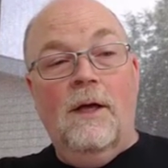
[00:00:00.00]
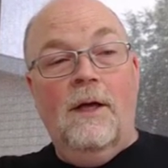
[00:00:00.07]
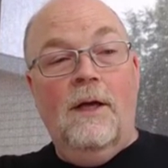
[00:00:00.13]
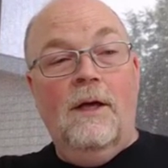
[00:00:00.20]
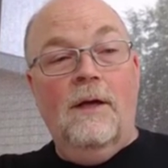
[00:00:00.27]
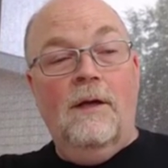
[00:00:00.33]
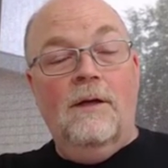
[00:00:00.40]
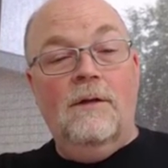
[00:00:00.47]

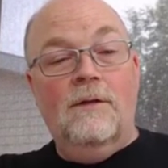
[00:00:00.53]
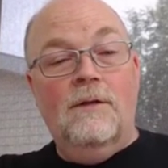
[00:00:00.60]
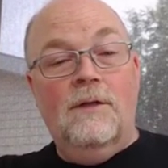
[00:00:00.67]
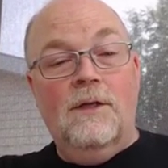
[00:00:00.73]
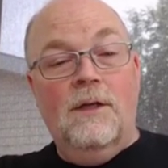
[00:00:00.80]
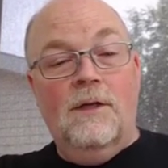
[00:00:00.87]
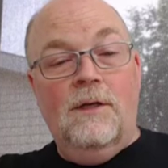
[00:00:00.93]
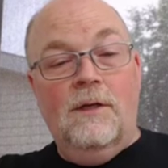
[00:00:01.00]

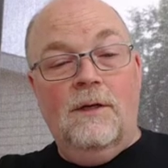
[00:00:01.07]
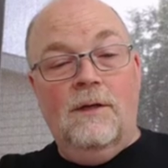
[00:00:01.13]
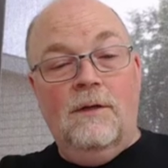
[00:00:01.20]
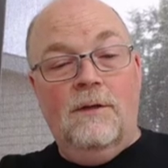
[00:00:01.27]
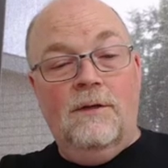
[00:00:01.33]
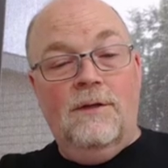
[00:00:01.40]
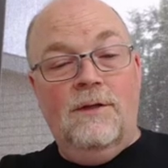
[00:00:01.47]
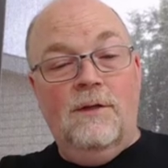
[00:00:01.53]
And
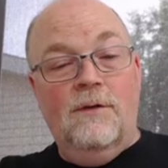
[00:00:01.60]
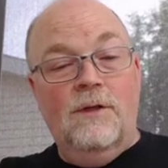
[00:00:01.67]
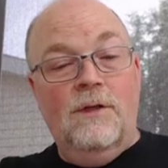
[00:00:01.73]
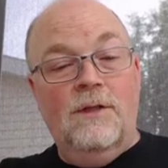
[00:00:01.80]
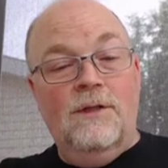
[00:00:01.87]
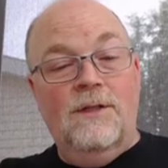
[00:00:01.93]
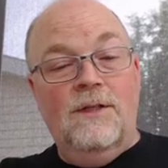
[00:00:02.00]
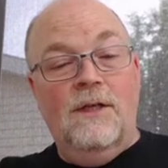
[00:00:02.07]
uh, so you
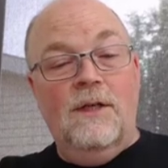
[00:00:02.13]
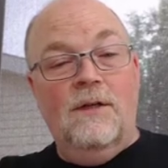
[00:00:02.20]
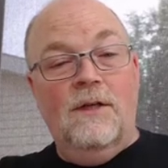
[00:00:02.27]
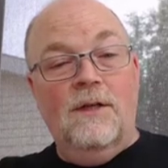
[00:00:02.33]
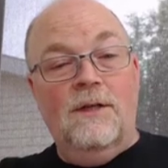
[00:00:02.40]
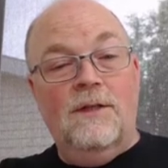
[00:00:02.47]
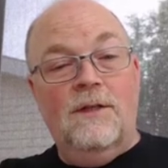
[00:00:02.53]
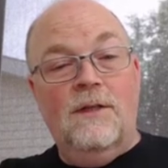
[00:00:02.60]
can see
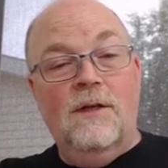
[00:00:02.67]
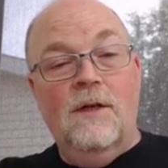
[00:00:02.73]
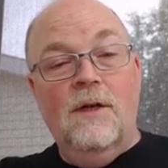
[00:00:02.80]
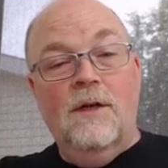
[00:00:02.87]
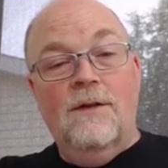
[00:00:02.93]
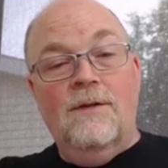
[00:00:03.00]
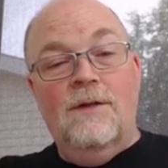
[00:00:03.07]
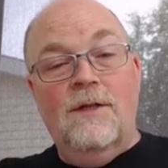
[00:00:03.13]
this.
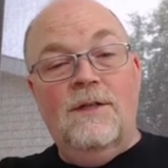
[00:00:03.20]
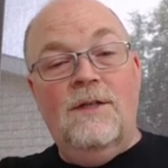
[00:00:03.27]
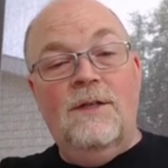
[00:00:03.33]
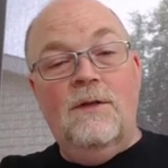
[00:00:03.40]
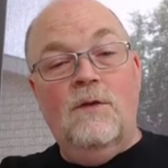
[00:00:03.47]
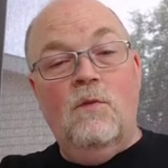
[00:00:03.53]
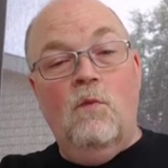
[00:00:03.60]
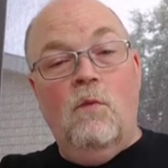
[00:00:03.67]
This
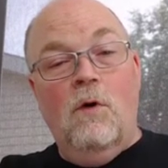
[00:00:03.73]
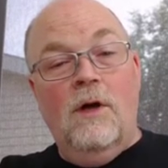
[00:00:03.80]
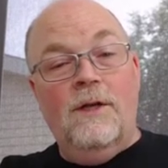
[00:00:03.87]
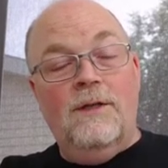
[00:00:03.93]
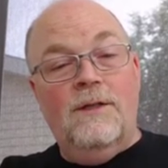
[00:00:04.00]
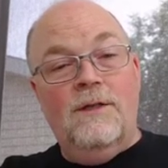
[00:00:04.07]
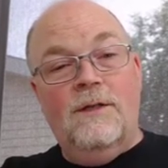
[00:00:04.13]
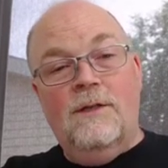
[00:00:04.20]
is
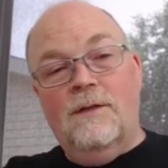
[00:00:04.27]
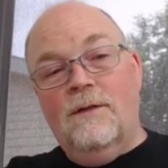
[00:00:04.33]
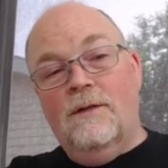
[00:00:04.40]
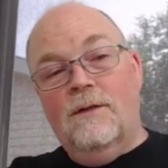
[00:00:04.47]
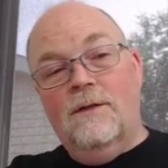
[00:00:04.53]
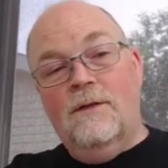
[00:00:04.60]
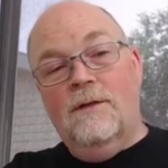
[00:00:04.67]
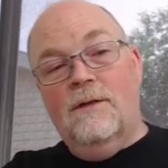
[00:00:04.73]
what
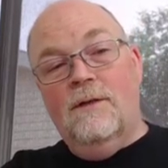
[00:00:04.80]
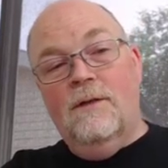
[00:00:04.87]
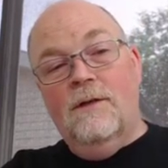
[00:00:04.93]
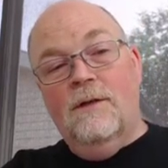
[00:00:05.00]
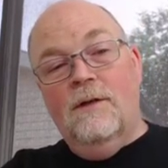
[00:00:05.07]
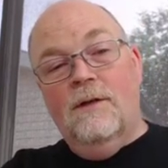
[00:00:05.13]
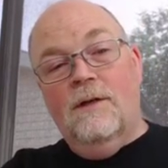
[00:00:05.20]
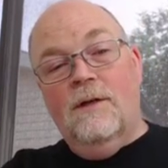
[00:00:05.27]

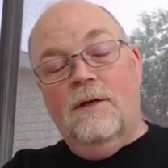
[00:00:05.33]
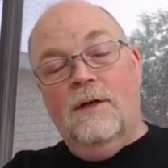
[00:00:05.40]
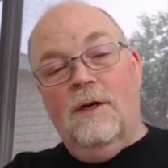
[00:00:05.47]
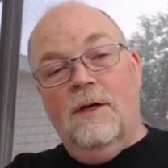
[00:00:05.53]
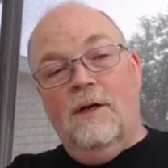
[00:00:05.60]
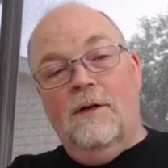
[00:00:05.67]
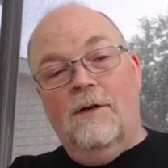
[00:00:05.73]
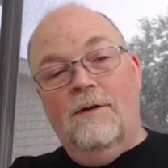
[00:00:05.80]

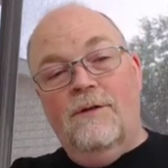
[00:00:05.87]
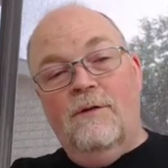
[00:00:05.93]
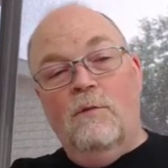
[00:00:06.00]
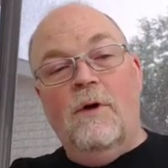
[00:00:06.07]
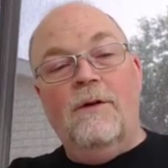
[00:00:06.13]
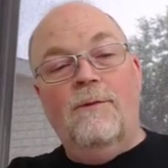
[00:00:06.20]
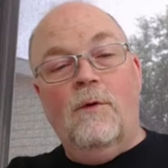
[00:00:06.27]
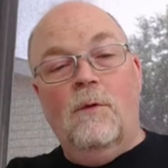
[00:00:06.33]
uh, the
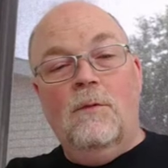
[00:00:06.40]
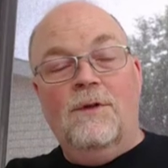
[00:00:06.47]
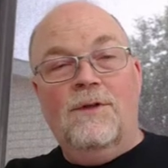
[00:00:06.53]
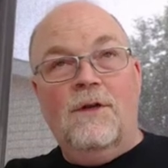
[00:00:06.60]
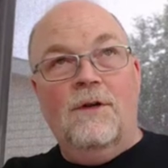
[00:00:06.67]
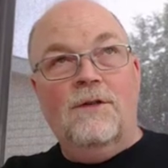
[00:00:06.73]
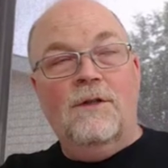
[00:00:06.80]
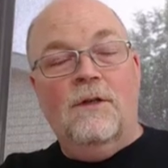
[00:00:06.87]
waveform will
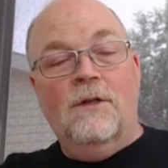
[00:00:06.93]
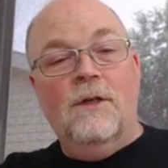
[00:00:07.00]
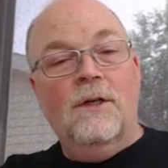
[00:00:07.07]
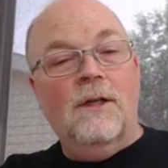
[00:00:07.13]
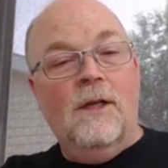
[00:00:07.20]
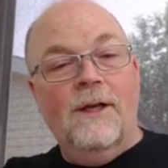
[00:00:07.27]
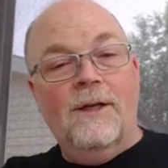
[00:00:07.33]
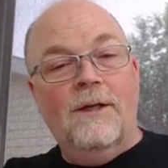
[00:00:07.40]
start to
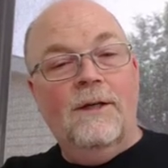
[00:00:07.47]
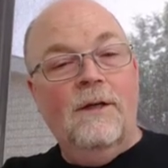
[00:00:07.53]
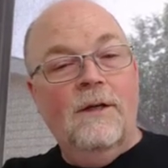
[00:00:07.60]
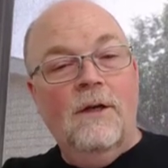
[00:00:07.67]
look like.